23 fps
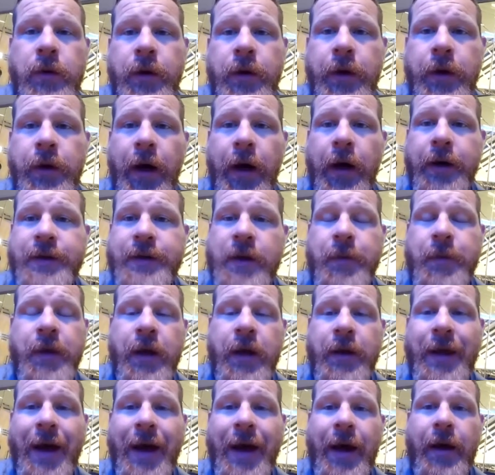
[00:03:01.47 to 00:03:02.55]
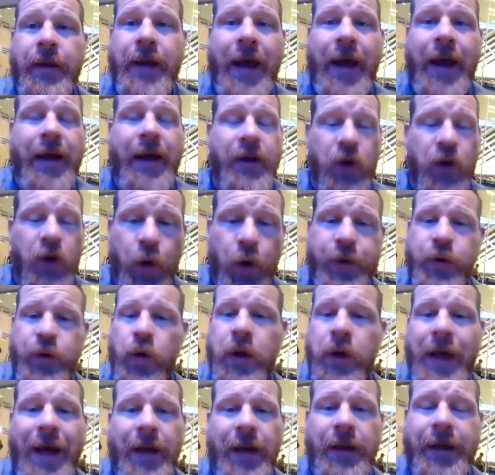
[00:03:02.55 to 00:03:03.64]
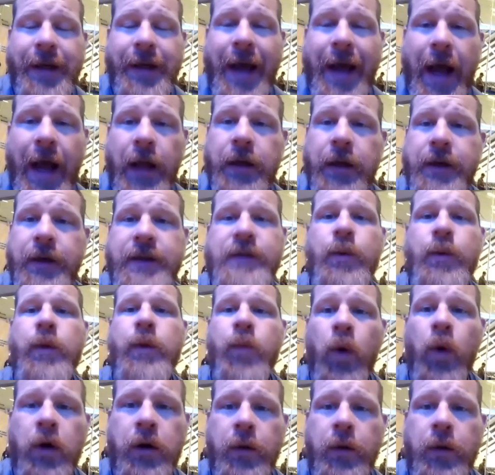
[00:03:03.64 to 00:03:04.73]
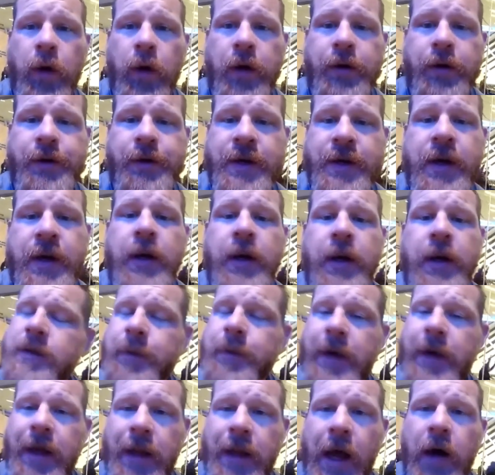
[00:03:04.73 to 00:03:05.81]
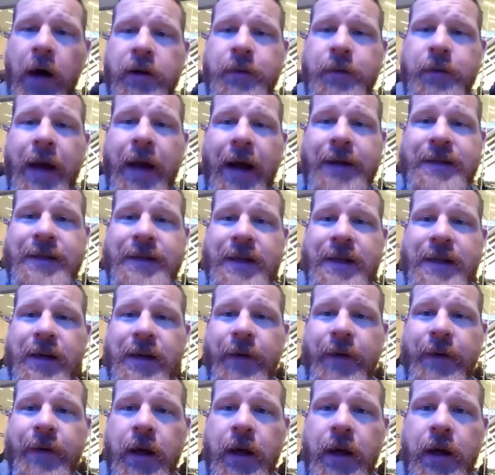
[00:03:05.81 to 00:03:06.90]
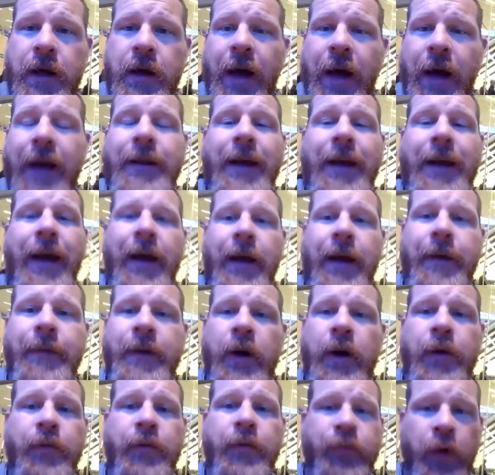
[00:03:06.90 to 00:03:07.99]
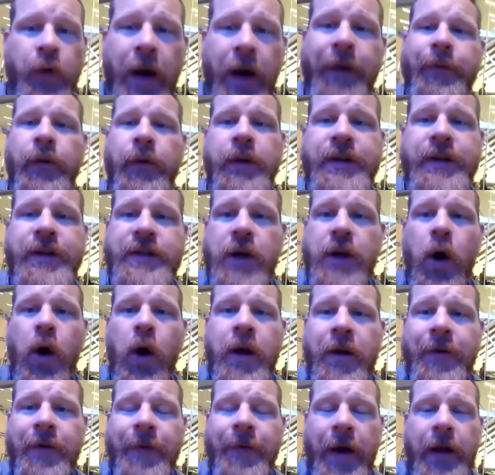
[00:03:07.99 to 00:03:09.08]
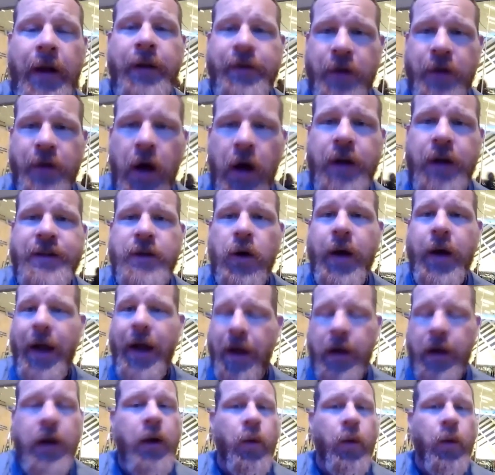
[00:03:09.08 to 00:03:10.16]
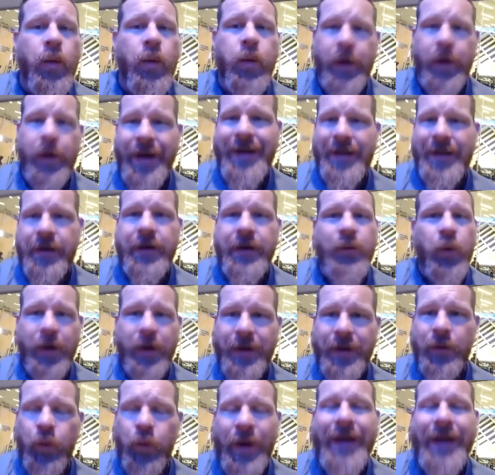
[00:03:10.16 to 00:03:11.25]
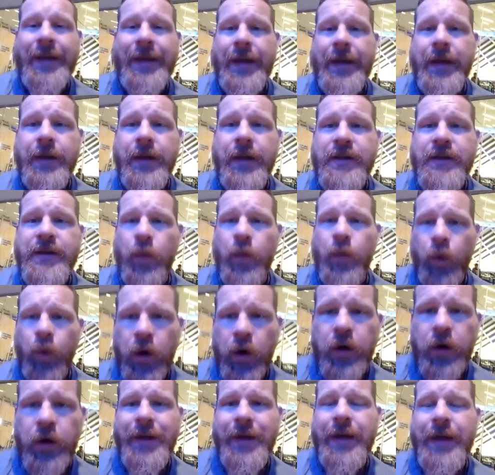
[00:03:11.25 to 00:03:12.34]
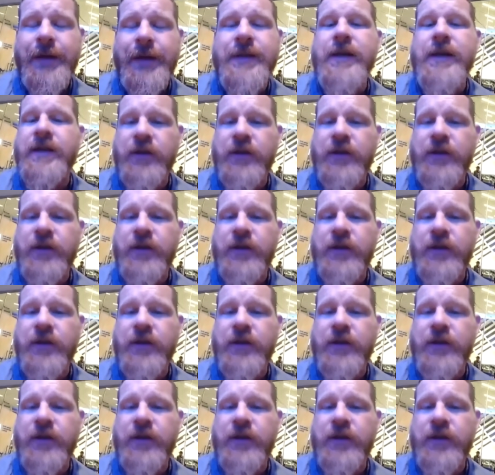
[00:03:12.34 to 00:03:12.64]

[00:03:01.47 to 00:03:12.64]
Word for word: Uh, something yeah. that had to go through a lot of legalities with Warner Brothers to be allowed to be on TV, and they, you know, rightfully so, thought so. Hey, we we, need this. The world needs this.